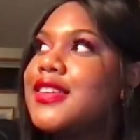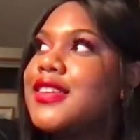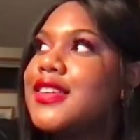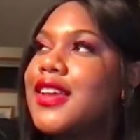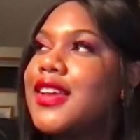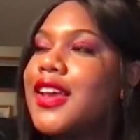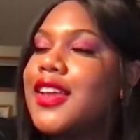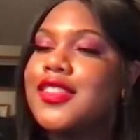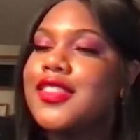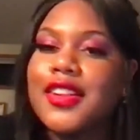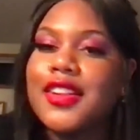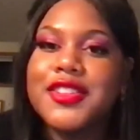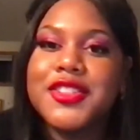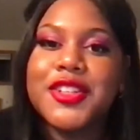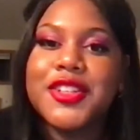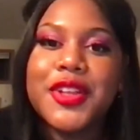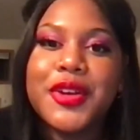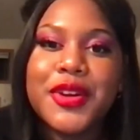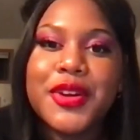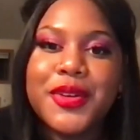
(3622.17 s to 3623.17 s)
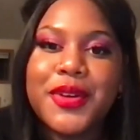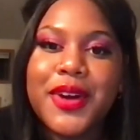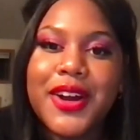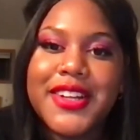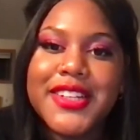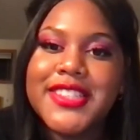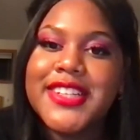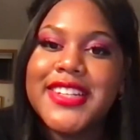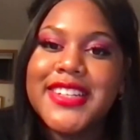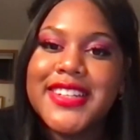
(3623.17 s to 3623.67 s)
It's such a loaded
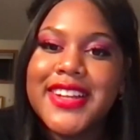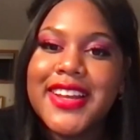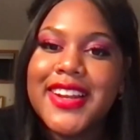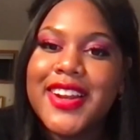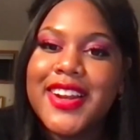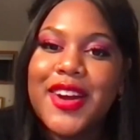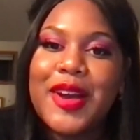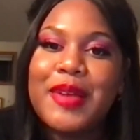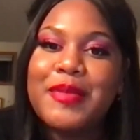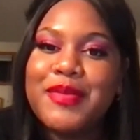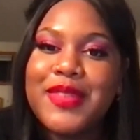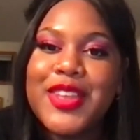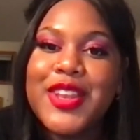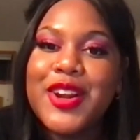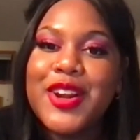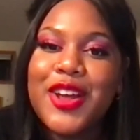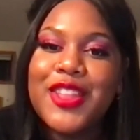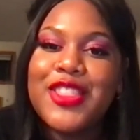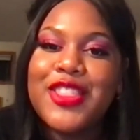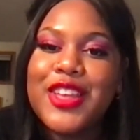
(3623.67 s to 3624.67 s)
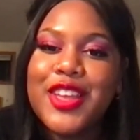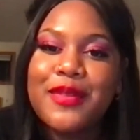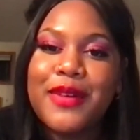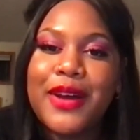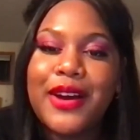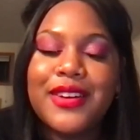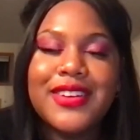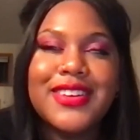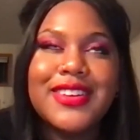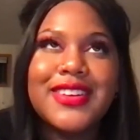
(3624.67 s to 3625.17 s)
question. And now I think
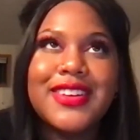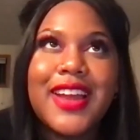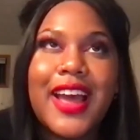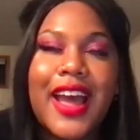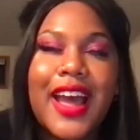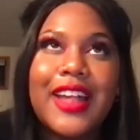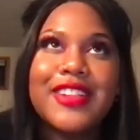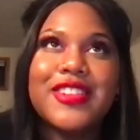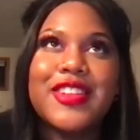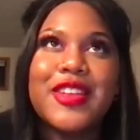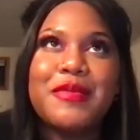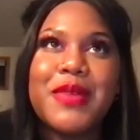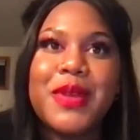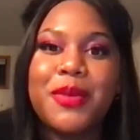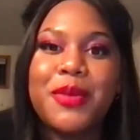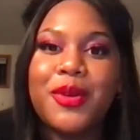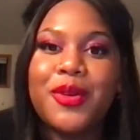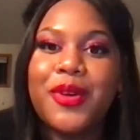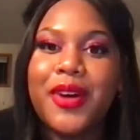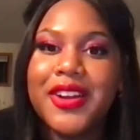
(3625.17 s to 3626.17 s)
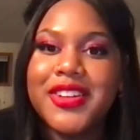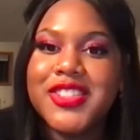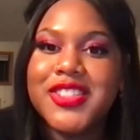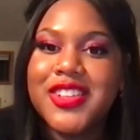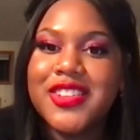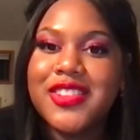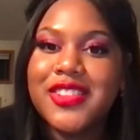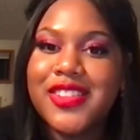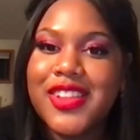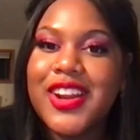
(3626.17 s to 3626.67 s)
about asking people
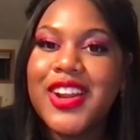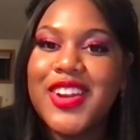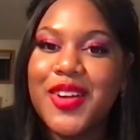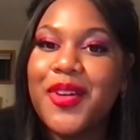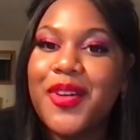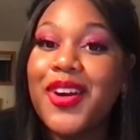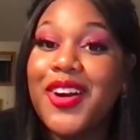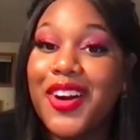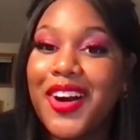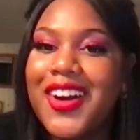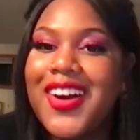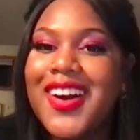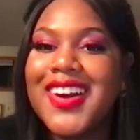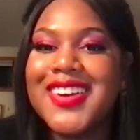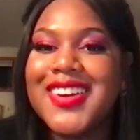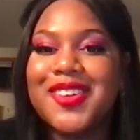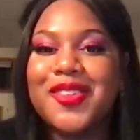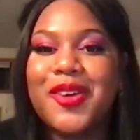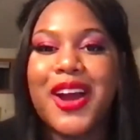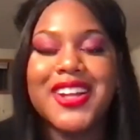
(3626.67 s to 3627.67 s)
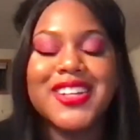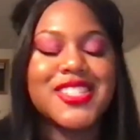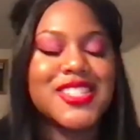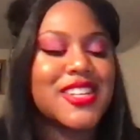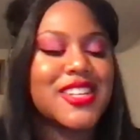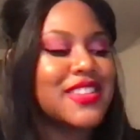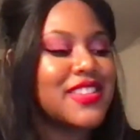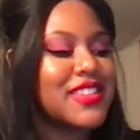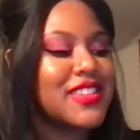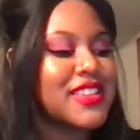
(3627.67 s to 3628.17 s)
questions that I know are hard
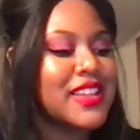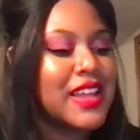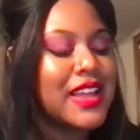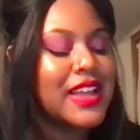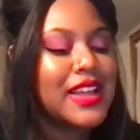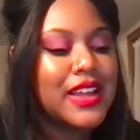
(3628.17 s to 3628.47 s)
questions.